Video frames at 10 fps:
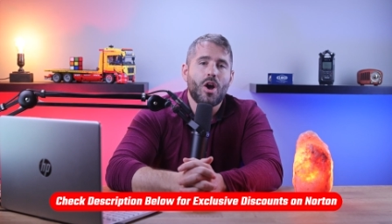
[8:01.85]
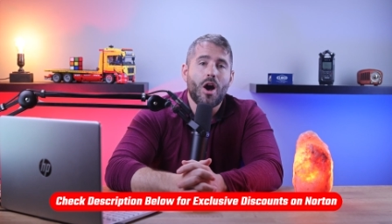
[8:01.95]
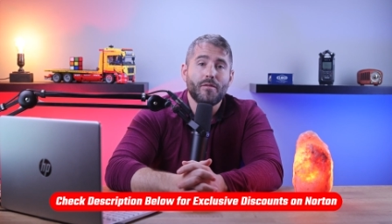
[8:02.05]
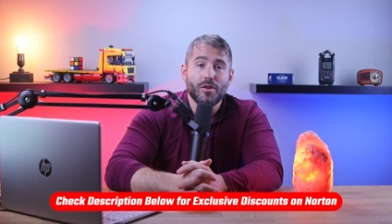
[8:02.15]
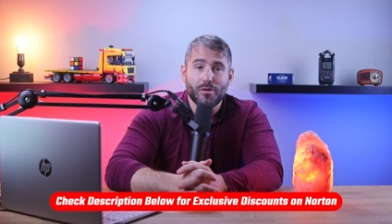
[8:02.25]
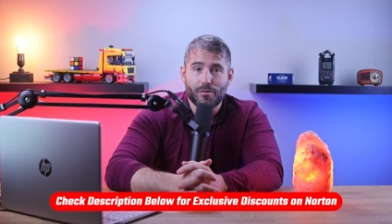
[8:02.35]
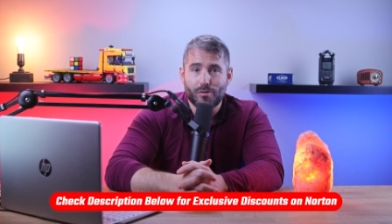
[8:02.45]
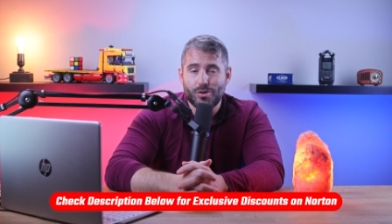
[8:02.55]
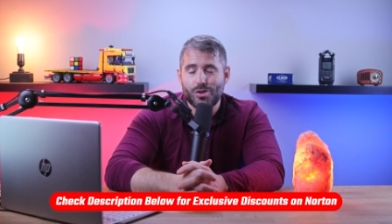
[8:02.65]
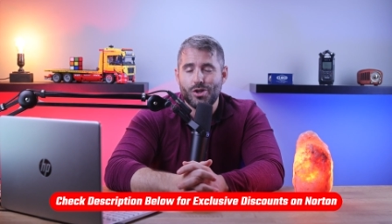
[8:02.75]
discount off your
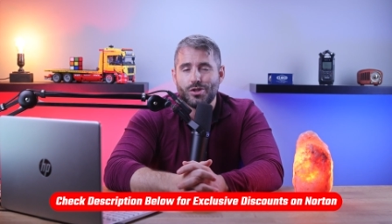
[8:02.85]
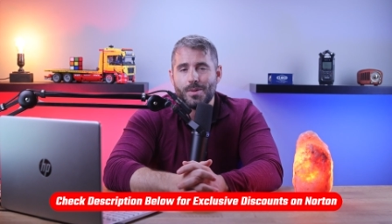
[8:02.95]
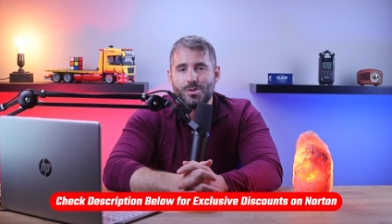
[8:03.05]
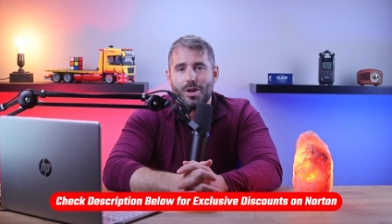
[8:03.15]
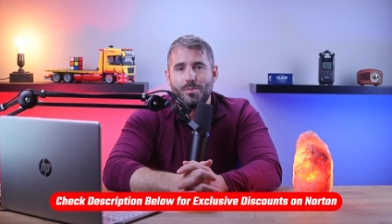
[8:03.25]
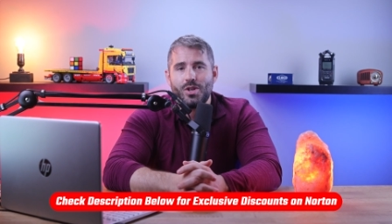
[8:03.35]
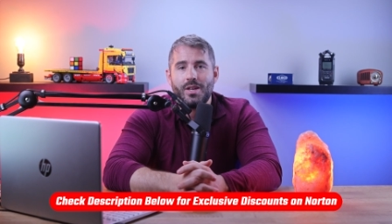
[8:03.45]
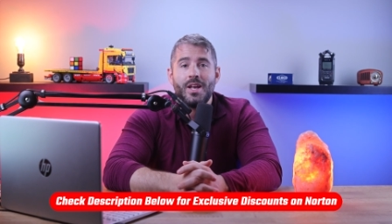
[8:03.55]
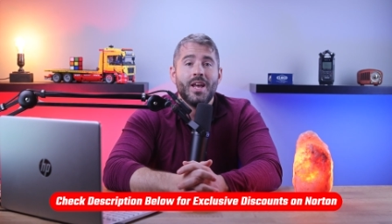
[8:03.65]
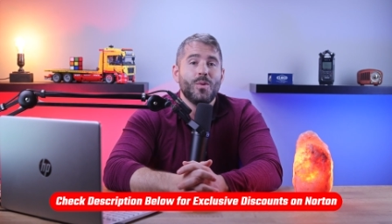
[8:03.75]
first year
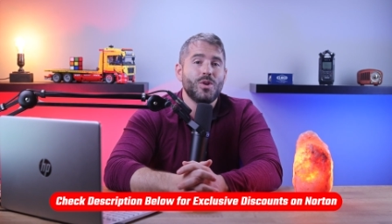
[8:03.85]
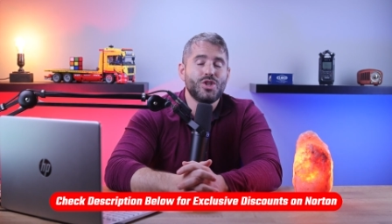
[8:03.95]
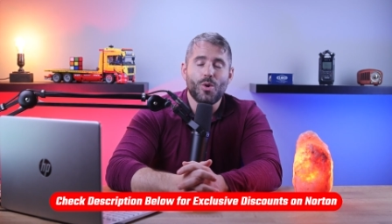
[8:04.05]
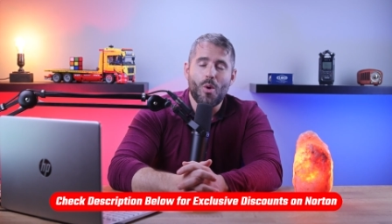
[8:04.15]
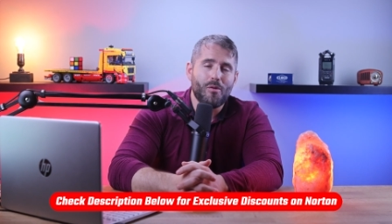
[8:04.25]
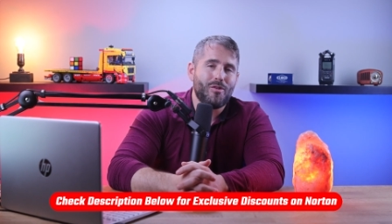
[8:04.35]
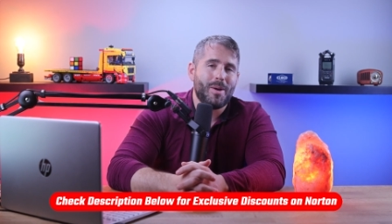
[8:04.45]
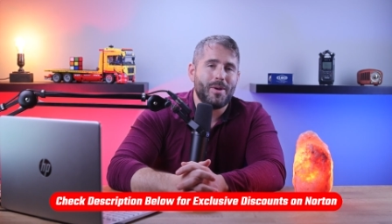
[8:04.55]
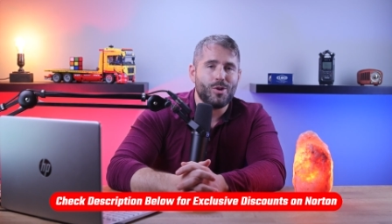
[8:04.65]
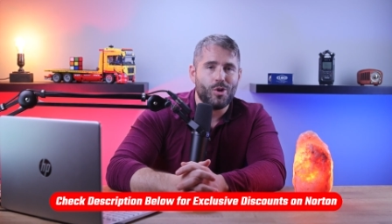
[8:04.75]
subscription, which you won't
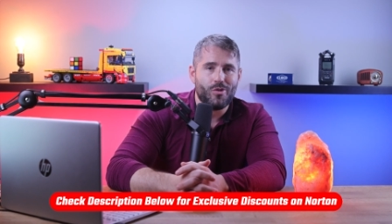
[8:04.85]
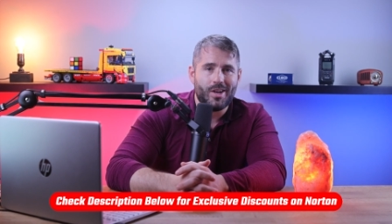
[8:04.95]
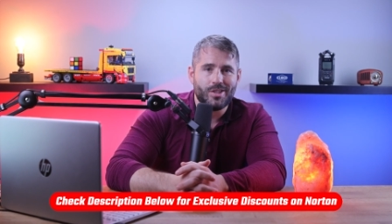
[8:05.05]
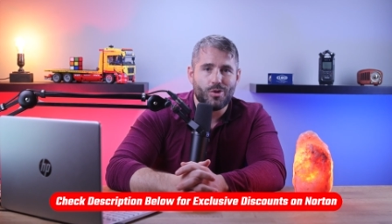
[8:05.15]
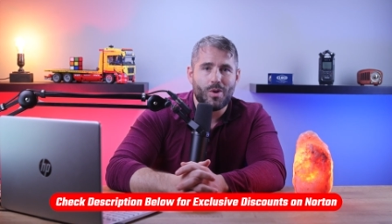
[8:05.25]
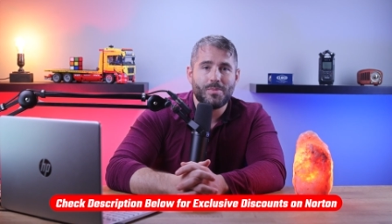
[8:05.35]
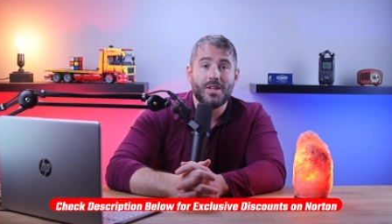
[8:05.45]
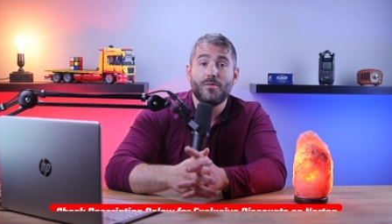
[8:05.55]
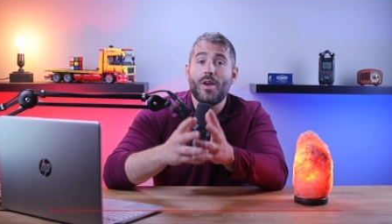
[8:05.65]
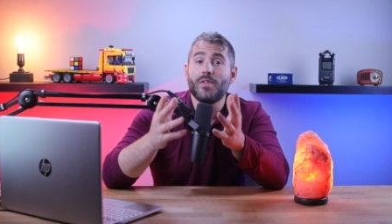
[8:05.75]
find by going right to their
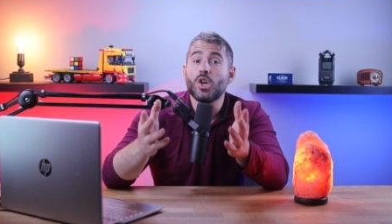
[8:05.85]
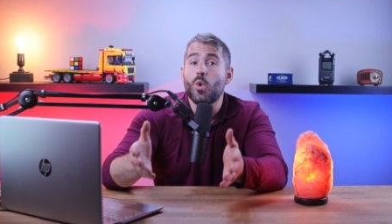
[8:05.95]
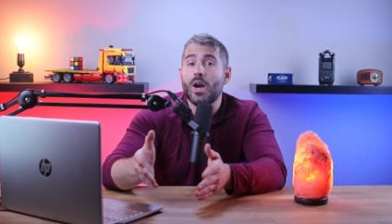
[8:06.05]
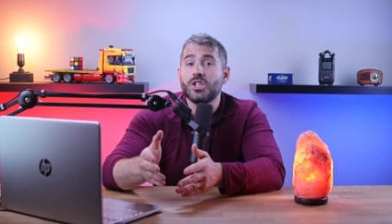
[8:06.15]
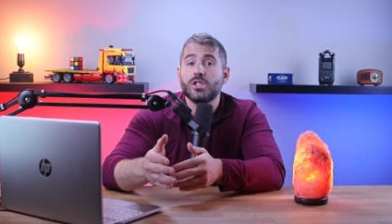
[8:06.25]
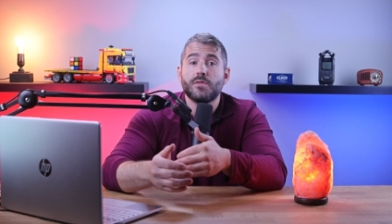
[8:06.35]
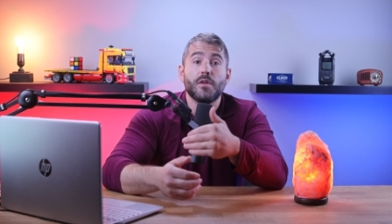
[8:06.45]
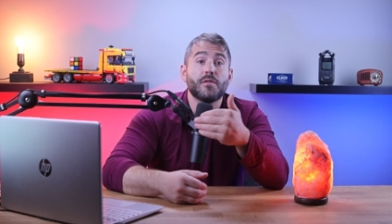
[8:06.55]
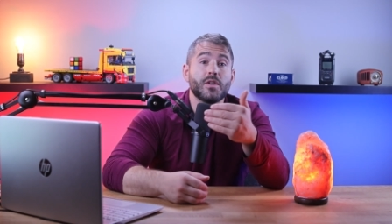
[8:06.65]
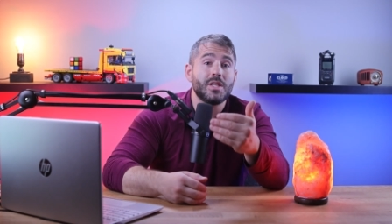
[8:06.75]
website. If you have any
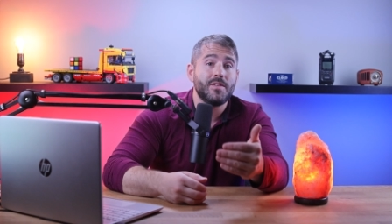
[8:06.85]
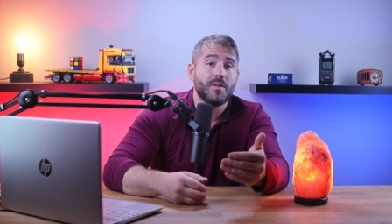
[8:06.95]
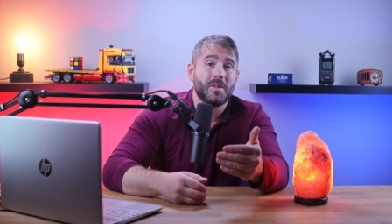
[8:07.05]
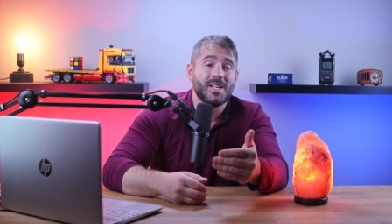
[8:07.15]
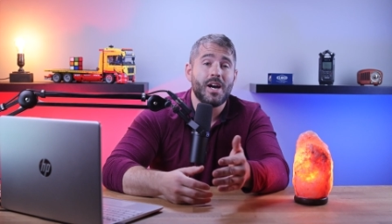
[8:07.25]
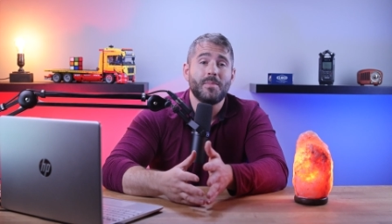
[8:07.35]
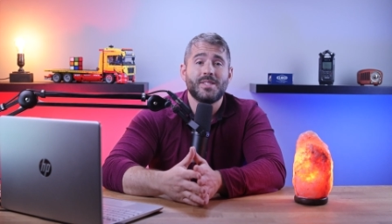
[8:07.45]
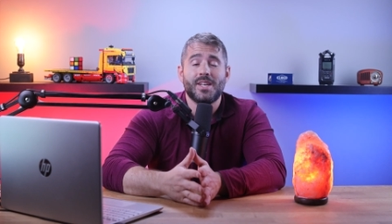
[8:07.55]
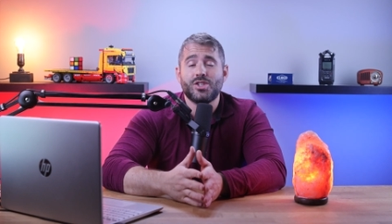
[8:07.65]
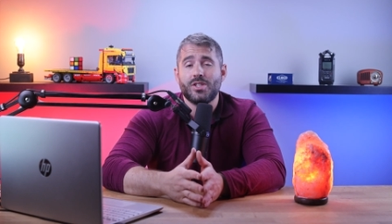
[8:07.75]
questions, feel free to leave them in the
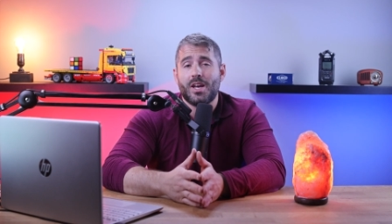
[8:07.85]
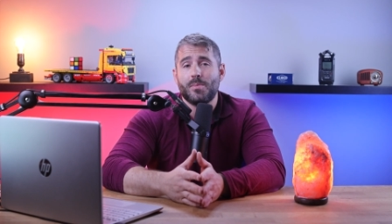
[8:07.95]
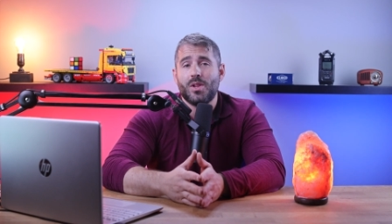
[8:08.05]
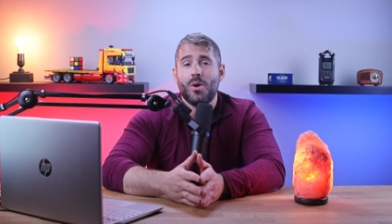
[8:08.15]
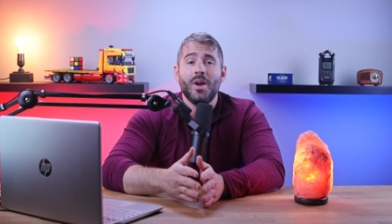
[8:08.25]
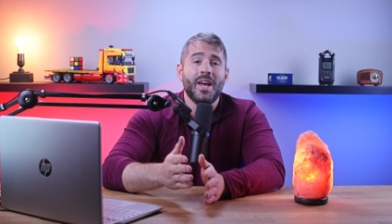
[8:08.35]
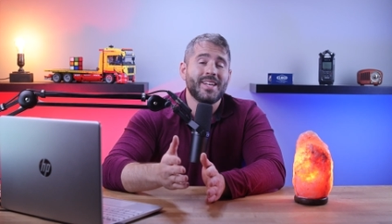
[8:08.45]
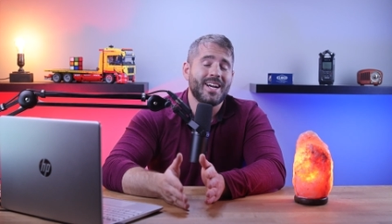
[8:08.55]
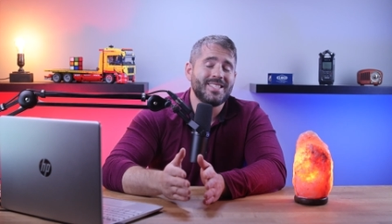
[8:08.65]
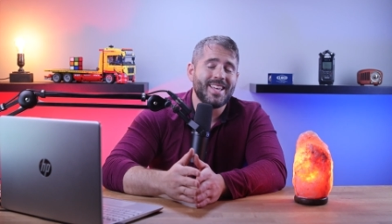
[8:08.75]
comment section down below.
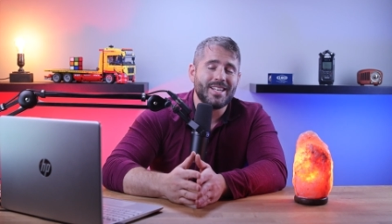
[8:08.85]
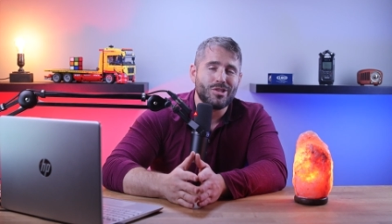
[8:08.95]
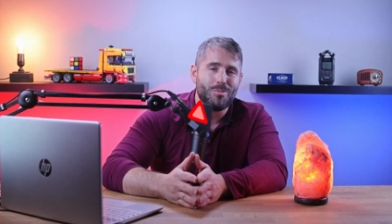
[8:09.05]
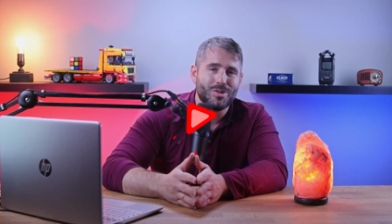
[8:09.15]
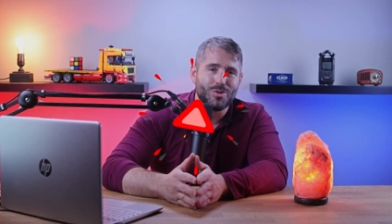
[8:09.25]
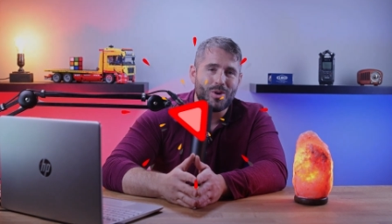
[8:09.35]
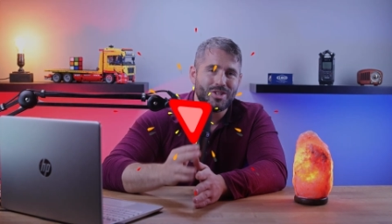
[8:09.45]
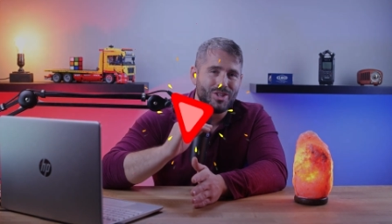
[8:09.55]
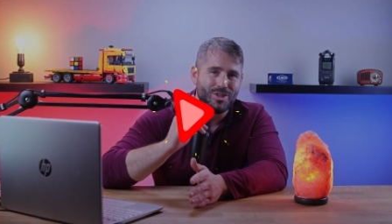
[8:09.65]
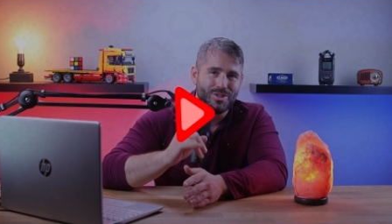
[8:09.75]
Guys, thanks so much for
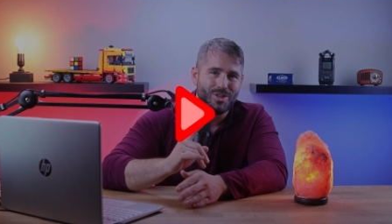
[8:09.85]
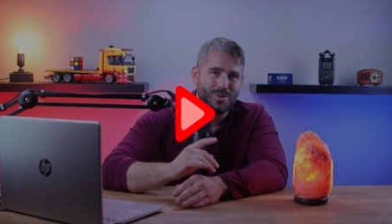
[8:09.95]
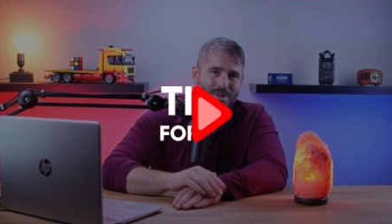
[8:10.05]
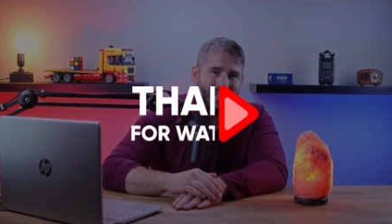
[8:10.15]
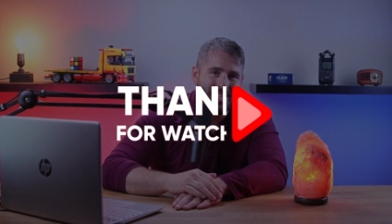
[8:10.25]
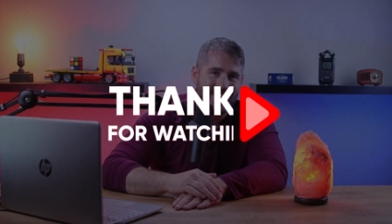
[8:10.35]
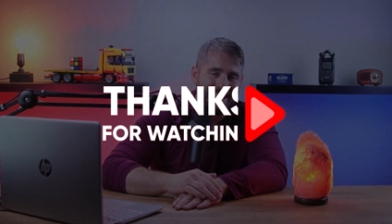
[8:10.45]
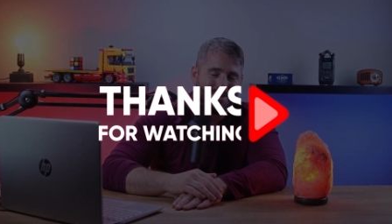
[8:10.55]
watching. I'll see you in the